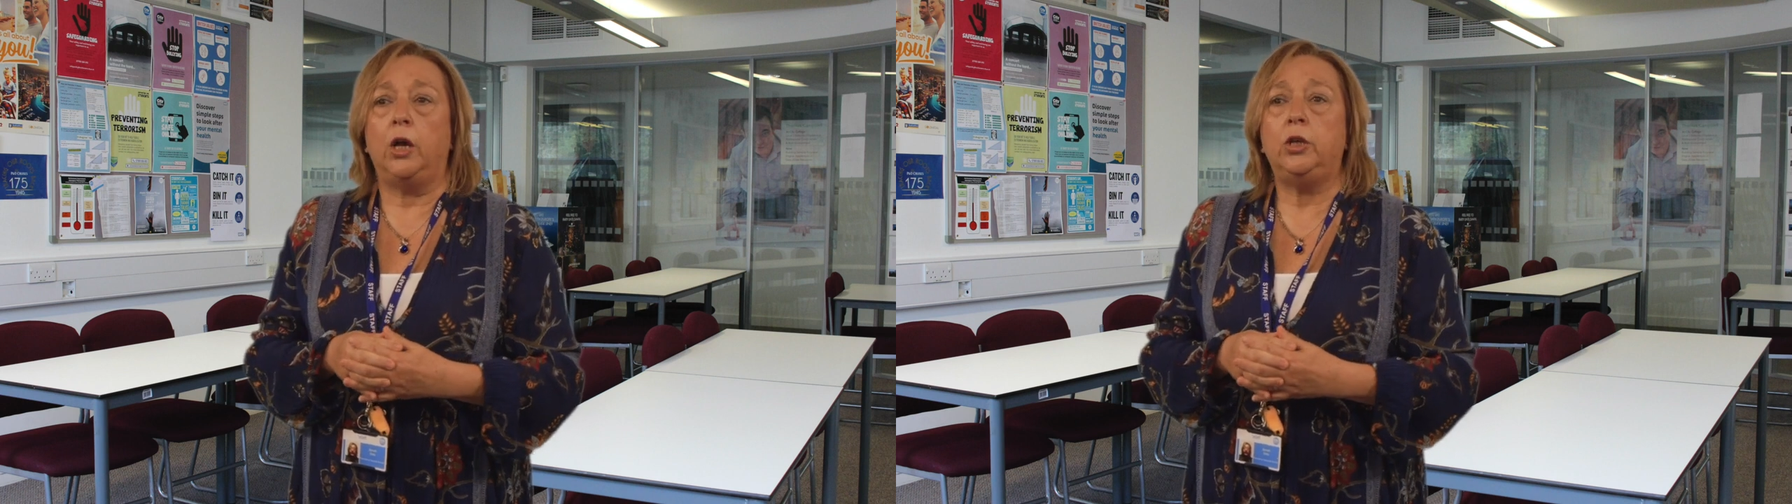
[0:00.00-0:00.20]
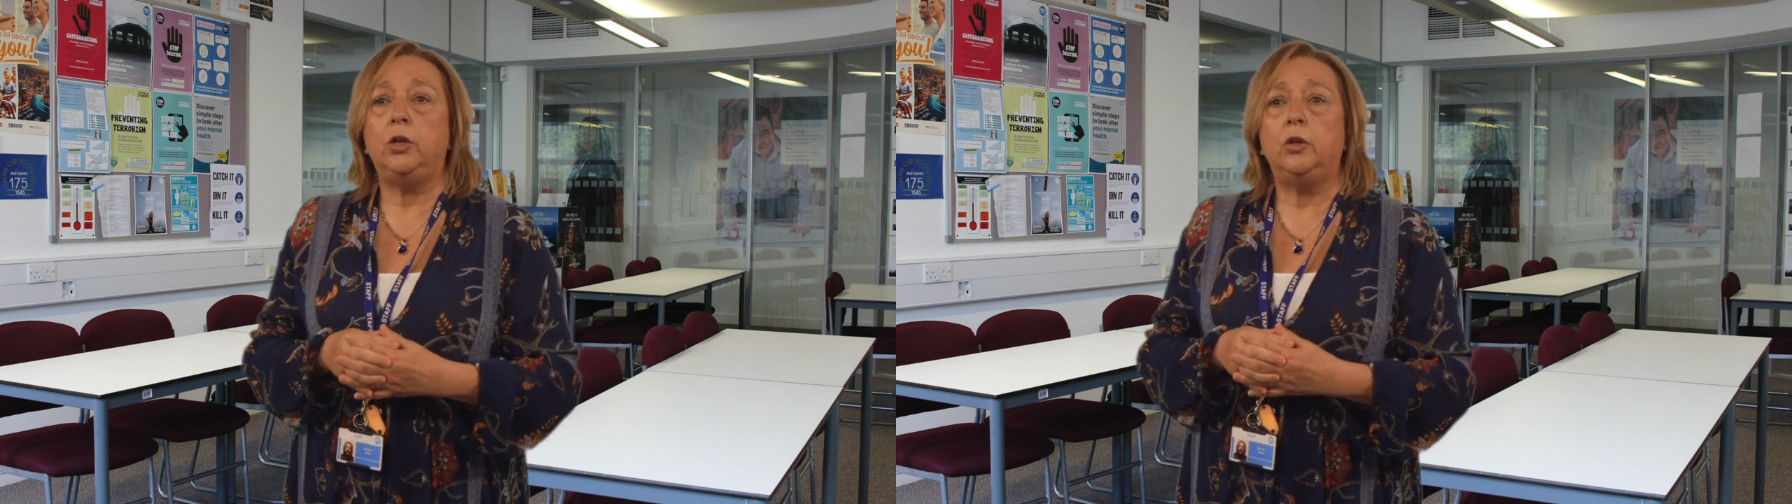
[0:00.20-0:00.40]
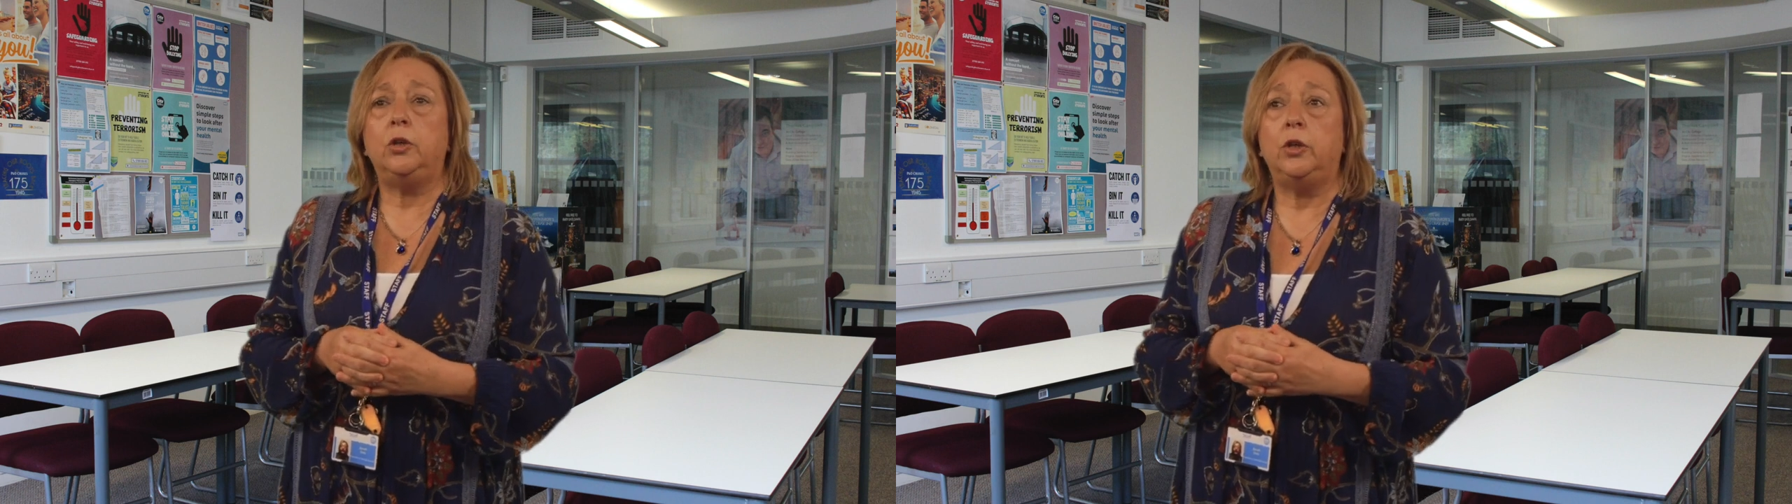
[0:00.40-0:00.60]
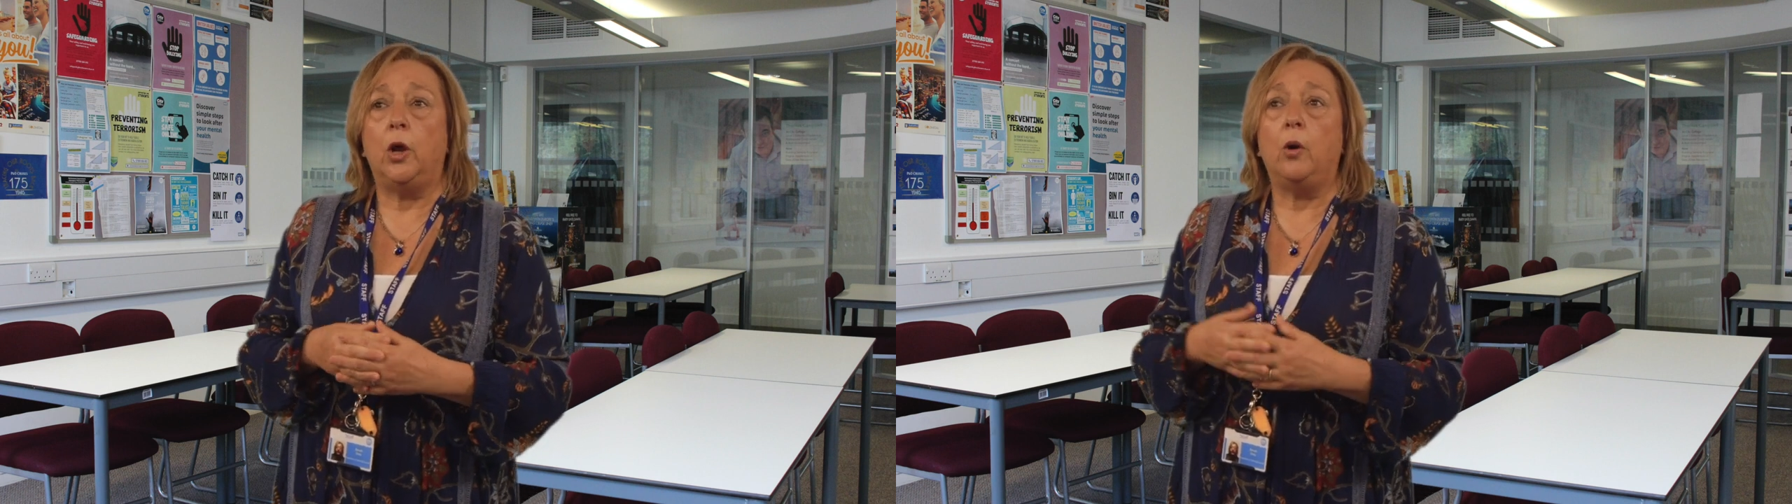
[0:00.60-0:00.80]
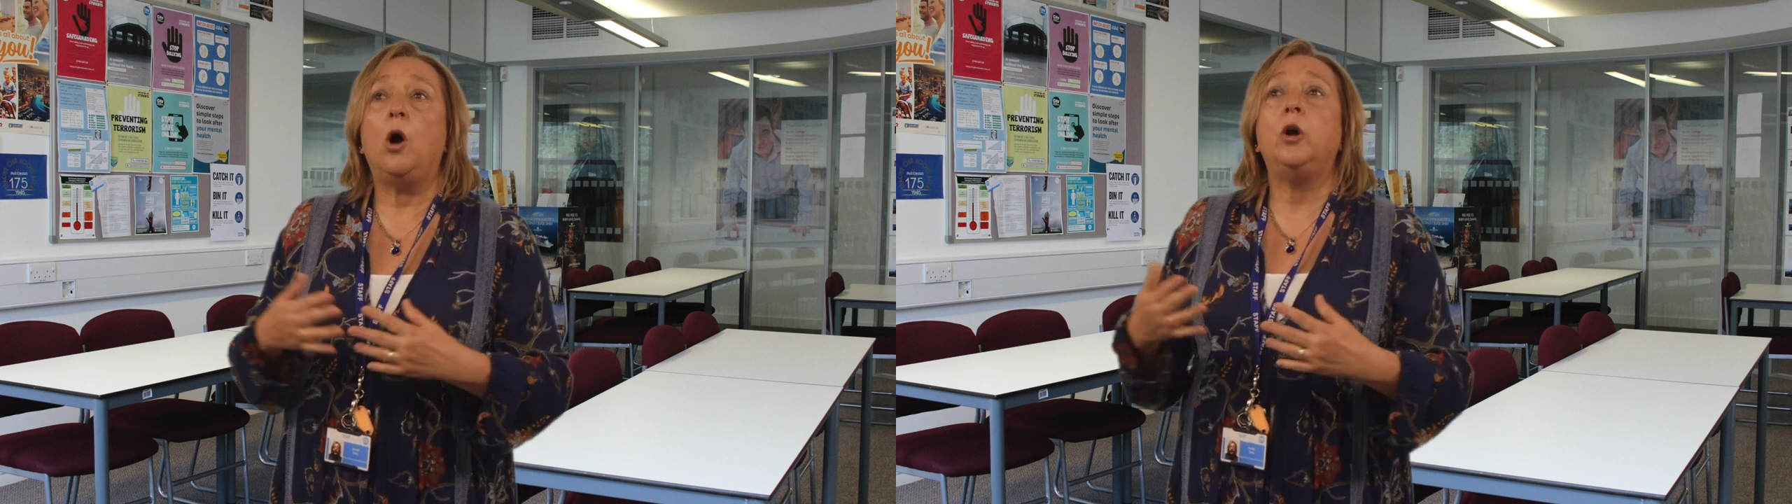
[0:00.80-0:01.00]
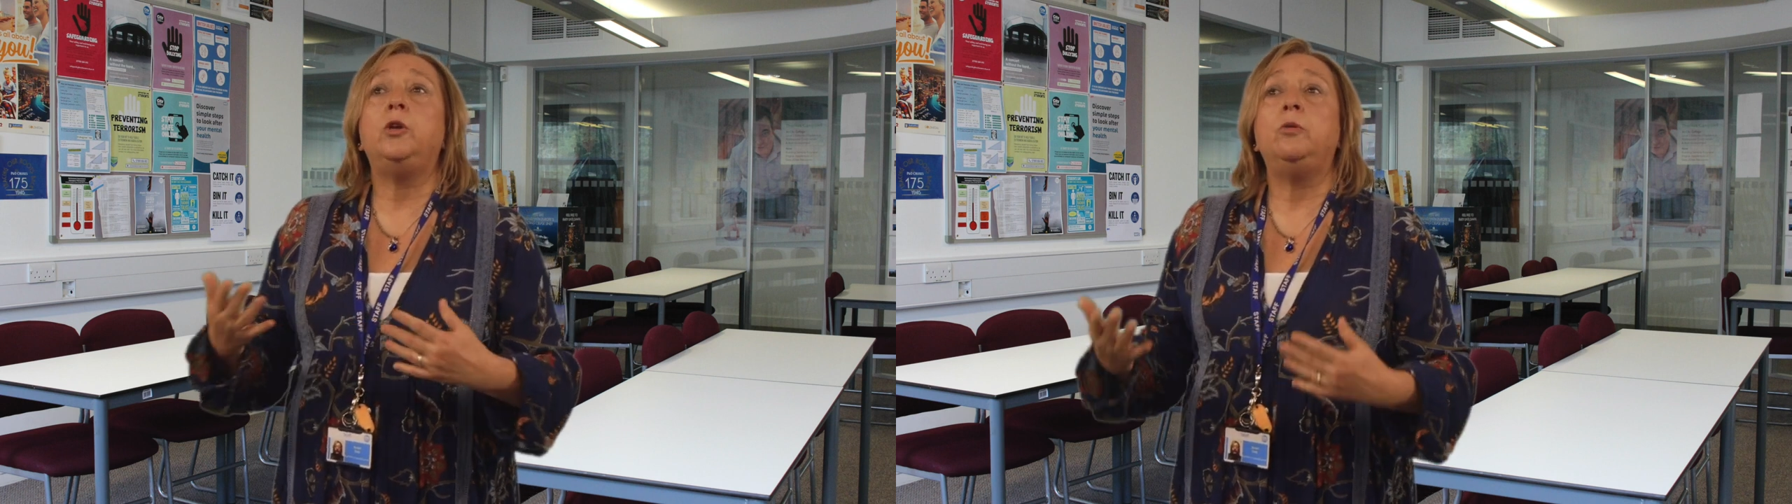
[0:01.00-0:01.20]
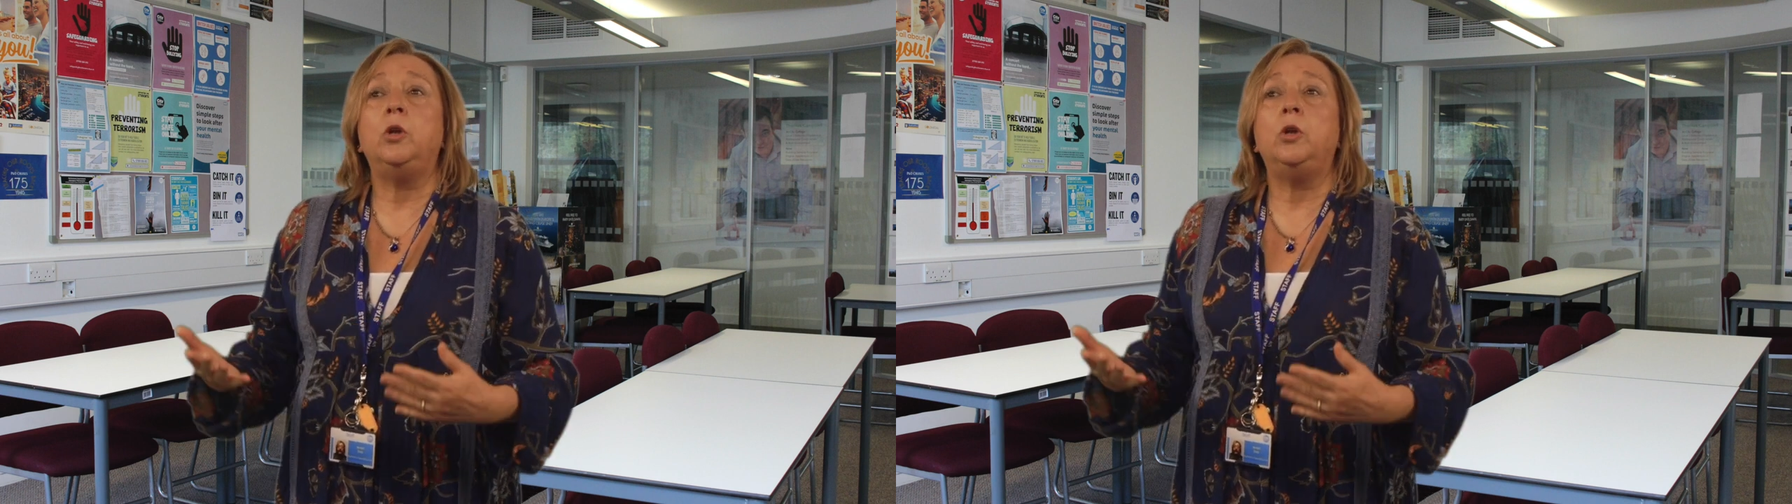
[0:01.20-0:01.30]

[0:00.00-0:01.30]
Are you